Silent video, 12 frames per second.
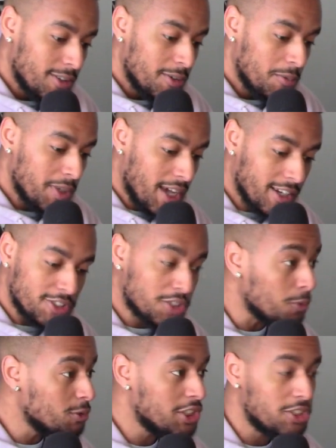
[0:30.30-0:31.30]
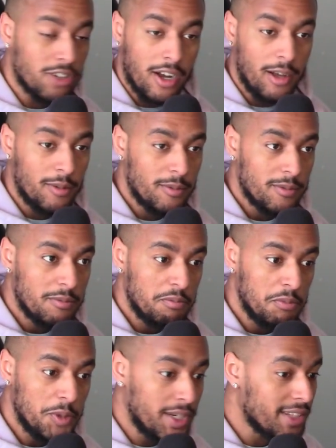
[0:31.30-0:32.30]
we got a Joji drop.
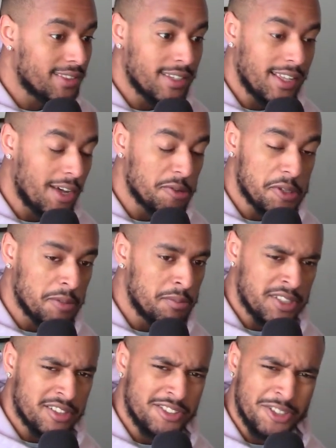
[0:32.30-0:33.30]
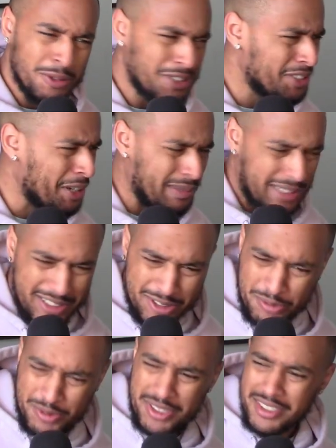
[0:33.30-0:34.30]
You didn't think I was going to miss a Joji drop, did
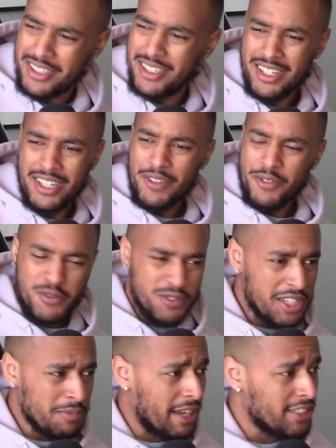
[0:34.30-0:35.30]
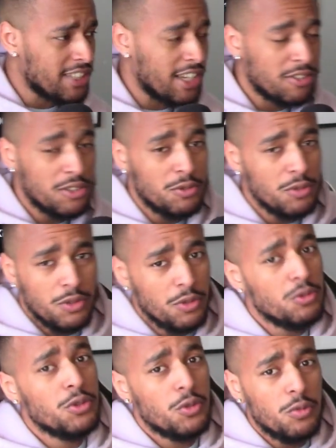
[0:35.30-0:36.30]
you? If you see my channel,
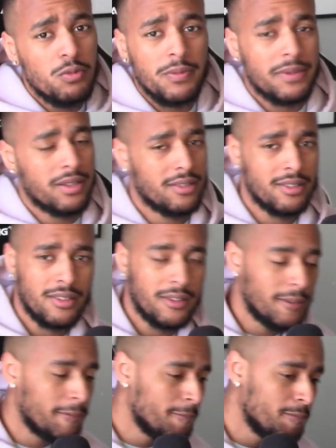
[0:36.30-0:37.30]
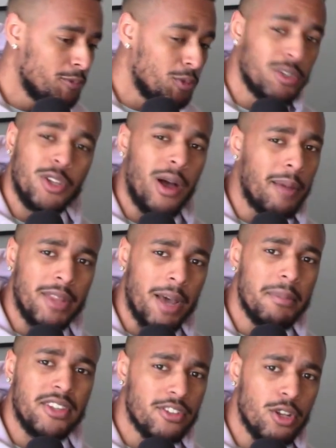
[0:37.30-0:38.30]
you would know I'm not
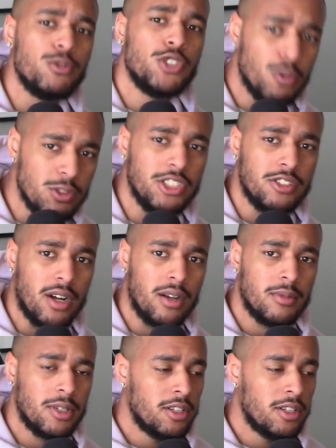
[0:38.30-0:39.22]
missing no Joji drop.